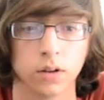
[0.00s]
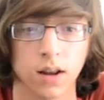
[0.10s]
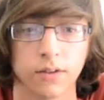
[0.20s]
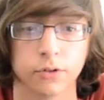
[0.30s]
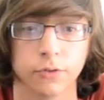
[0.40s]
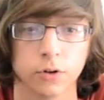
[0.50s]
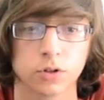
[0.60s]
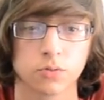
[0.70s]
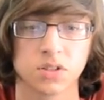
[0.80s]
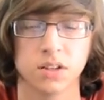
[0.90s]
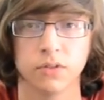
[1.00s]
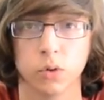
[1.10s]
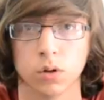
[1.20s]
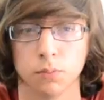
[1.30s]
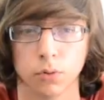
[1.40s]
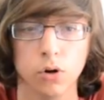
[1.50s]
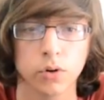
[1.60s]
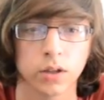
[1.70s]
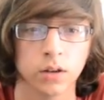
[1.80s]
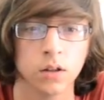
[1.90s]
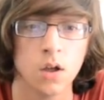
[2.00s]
and after first receiving one broken,